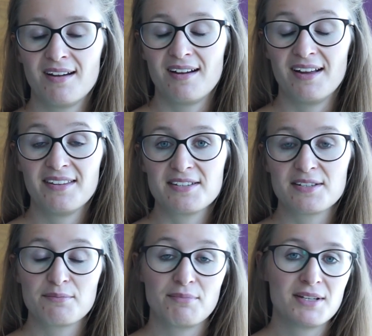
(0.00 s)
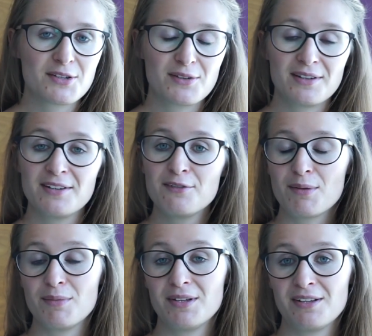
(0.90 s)
Are these masculine,
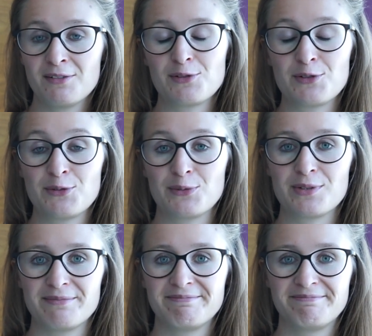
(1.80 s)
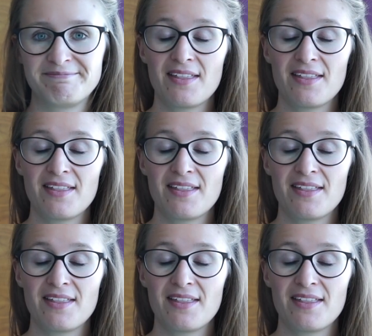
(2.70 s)
feminine, or neuter?